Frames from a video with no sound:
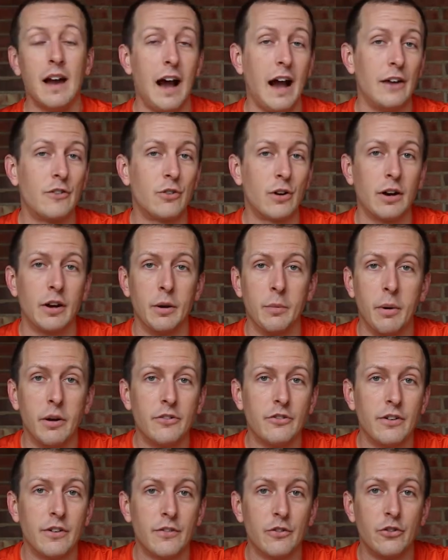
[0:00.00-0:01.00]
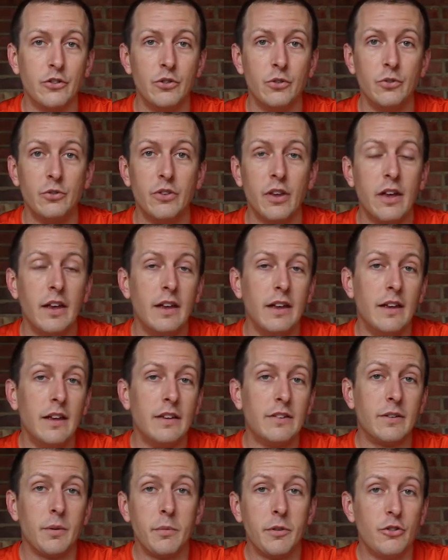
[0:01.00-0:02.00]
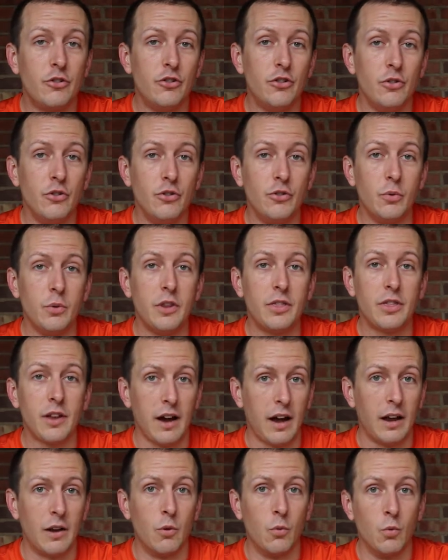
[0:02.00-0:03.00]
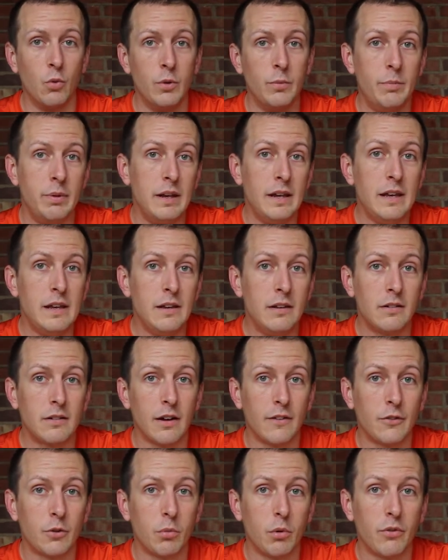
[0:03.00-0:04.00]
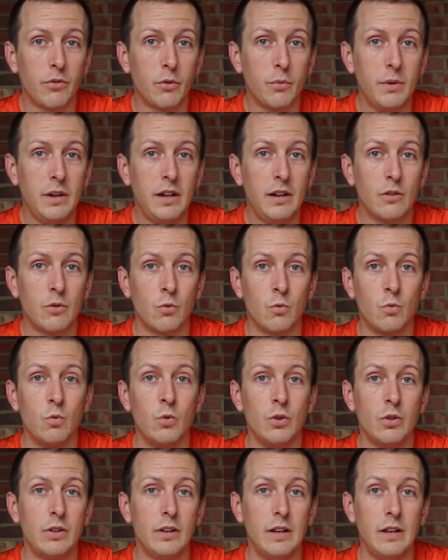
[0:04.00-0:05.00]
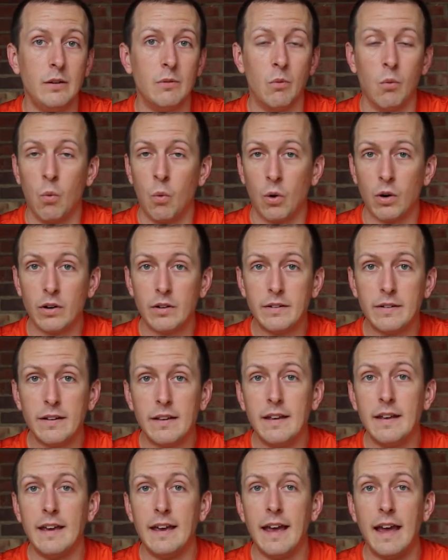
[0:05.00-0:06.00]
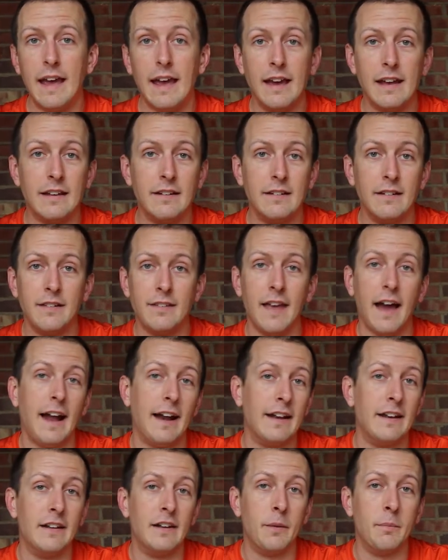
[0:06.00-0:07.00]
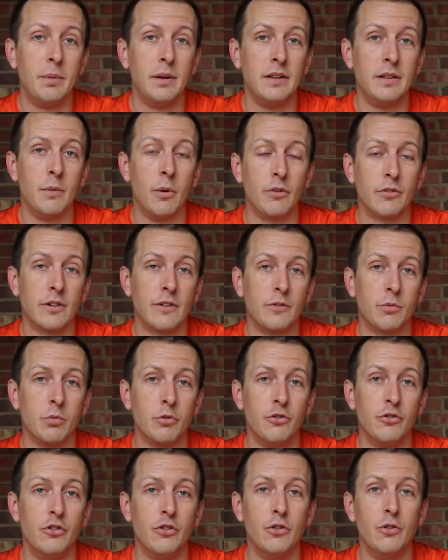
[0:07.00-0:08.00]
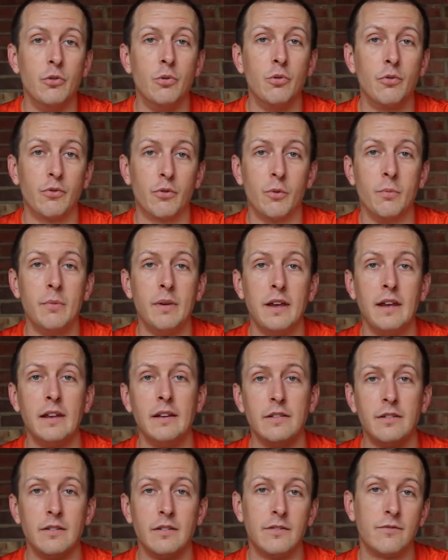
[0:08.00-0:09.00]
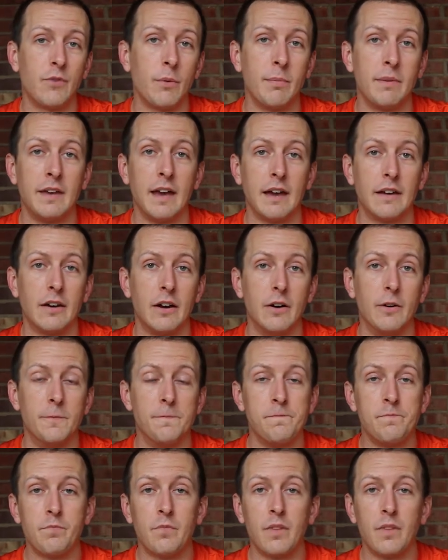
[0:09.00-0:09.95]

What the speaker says: I tried out a bunch of different shoes. Some of the shoes we thought would be comfortable for me really weren't, and that ended up being the most comfortable shoe for me from the get-go.